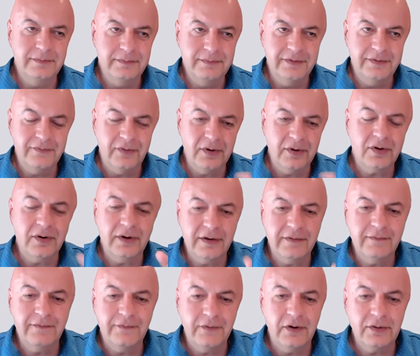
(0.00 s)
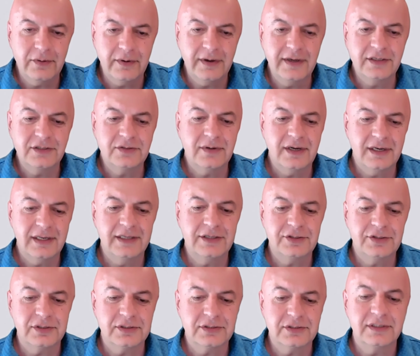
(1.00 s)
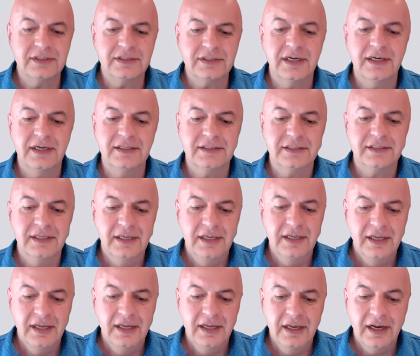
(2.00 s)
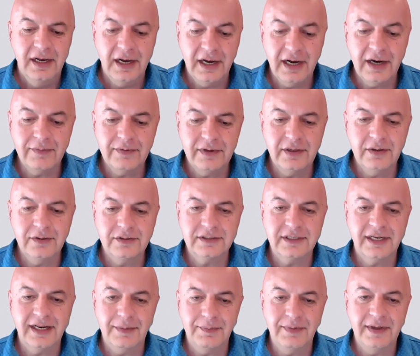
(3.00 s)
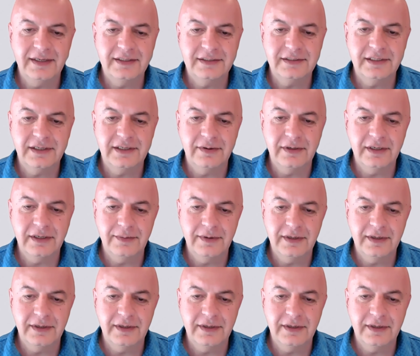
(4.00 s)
before going further into it, let's just discuss how we use it at Bay Scenery,